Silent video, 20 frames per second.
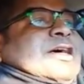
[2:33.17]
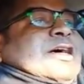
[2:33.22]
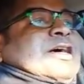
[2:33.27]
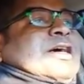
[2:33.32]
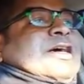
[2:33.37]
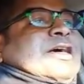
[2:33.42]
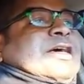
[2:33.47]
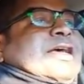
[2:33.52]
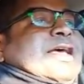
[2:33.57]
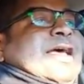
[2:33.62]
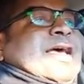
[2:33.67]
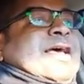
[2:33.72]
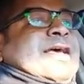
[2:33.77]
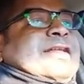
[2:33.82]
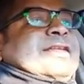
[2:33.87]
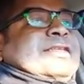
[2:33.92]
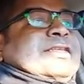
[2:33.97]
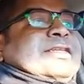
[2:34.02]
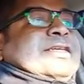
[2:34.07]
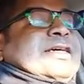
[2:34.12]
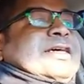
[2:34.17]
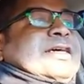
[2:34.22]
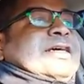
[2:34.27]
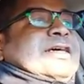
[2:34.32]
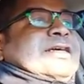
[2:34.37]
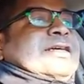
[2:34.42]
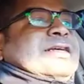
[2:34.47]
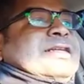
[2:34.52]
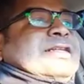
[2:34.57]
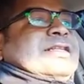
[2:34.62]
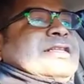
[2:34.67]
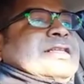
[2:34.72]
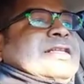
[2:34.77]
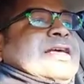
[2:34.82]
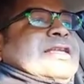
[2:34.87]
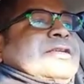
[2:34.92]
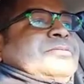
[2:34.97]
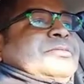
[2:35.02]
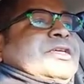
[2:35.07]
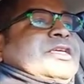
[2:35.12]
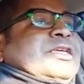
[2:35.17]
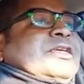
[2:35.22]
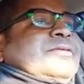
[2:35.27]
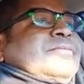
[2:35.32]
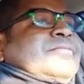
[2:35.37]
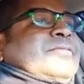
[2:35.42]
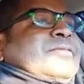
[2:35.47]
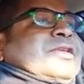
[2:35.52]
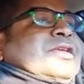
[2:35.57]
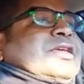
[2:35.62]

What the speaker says: and led me